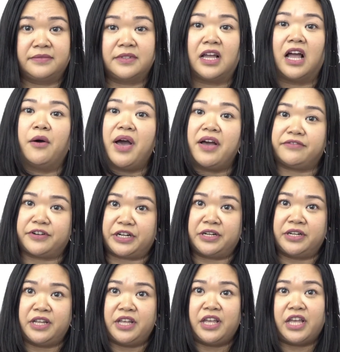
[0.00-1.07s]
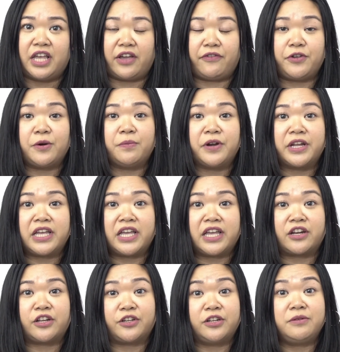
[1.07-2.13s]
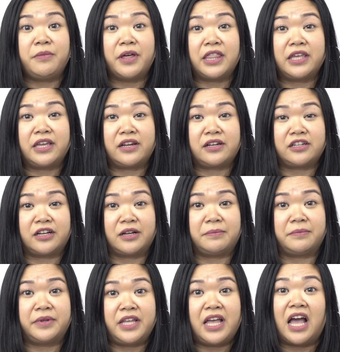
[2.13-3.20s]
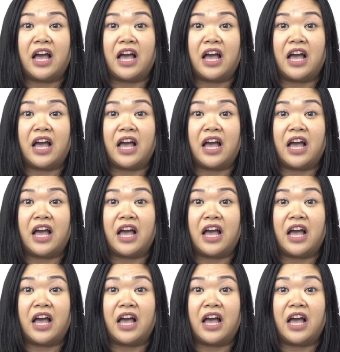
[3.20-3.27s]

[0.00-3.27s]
However, if you're bringing in a good monthly income,